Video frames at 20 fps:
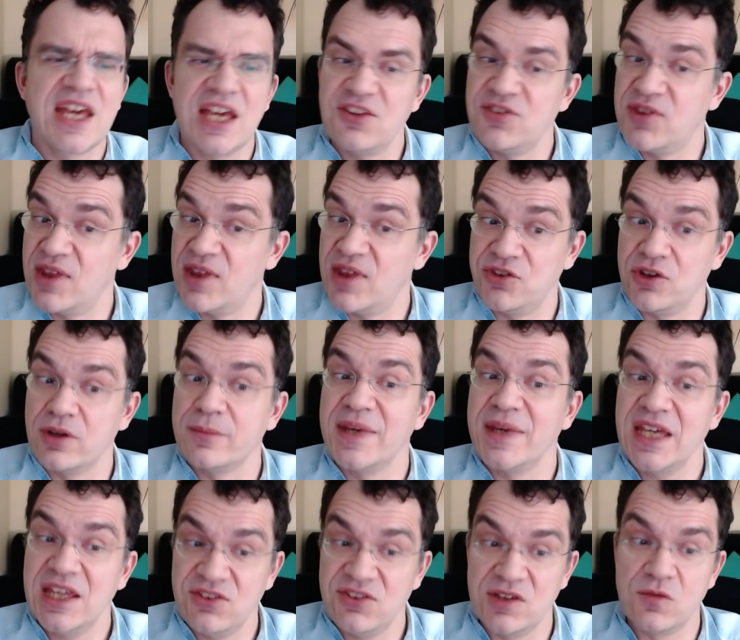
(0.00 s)
Is there some
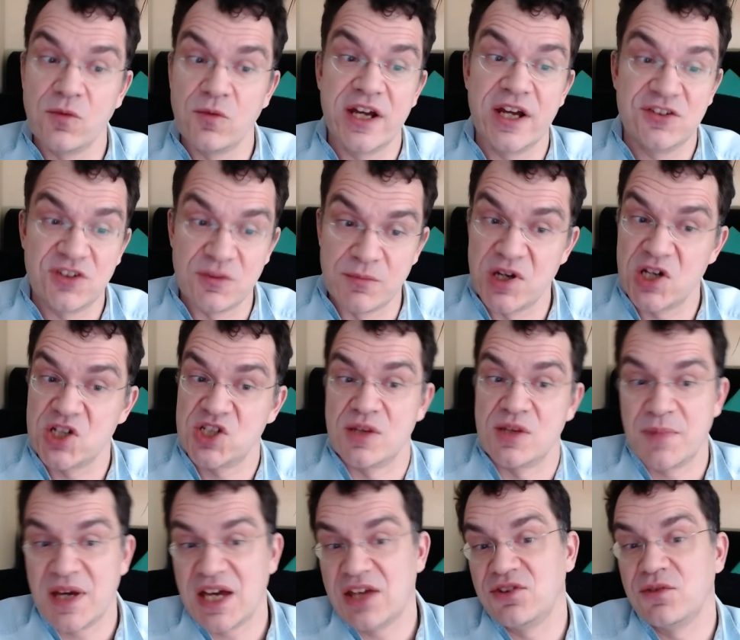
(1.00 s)
easy way to merge the
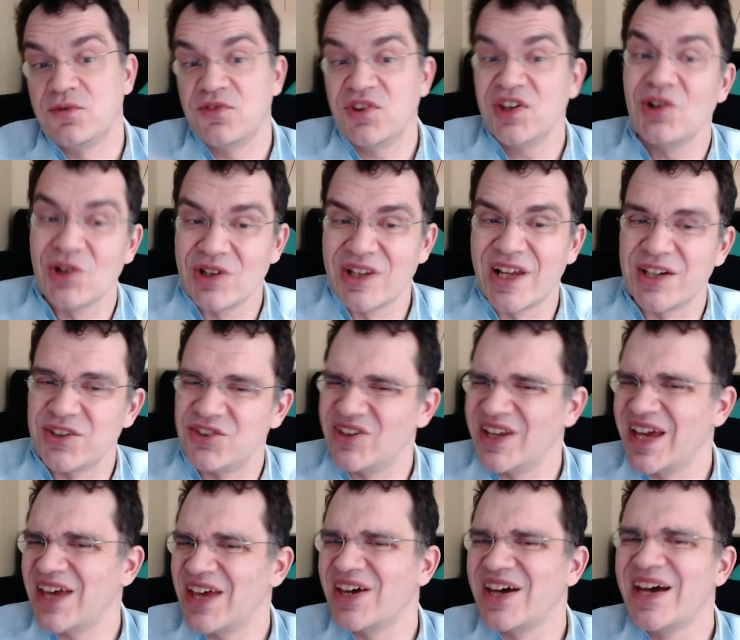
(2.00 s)
pairs of single lines
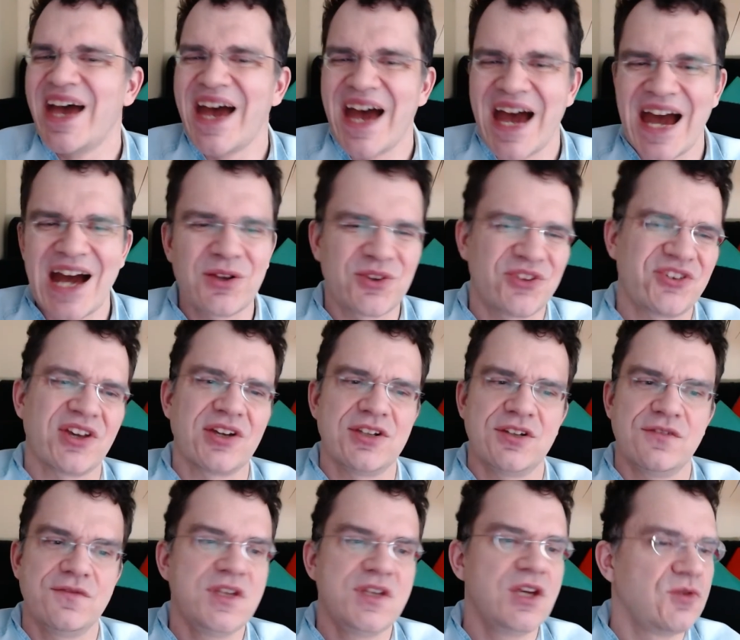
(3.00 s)
together
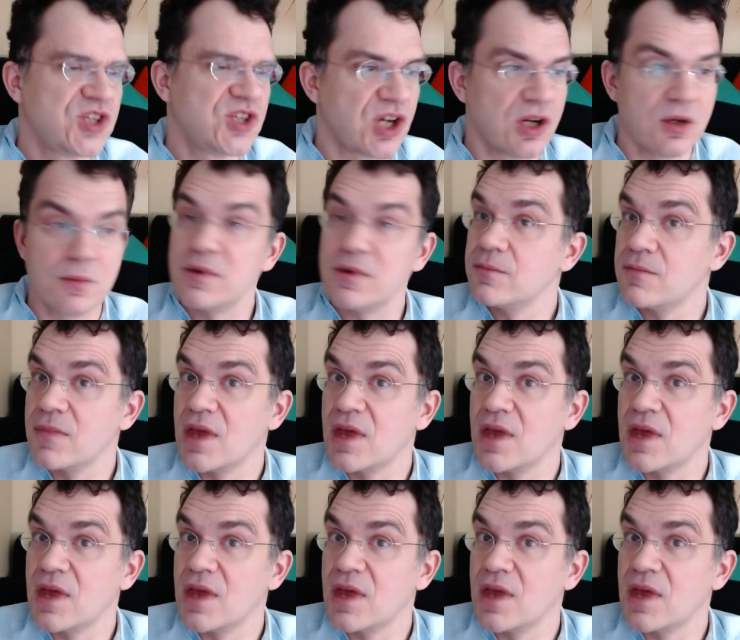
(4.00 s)
outside of YouTube?